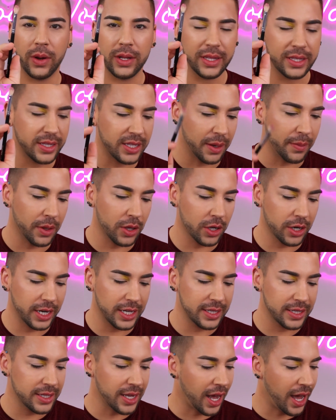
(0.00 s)
one similar
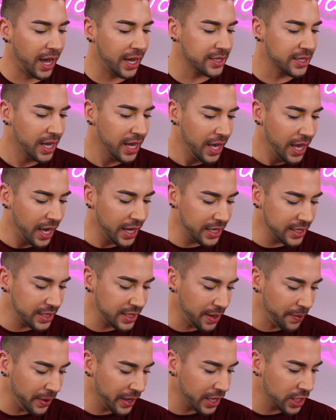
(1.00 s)
in size, and he's
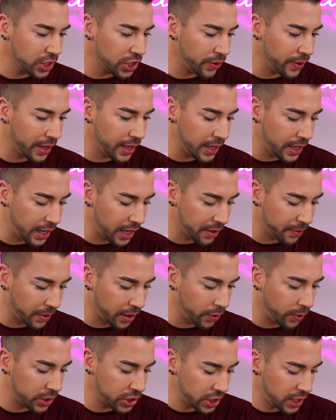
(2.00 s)
dipping into
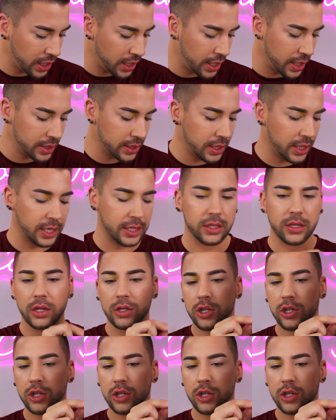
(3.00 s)
Enigma, which is this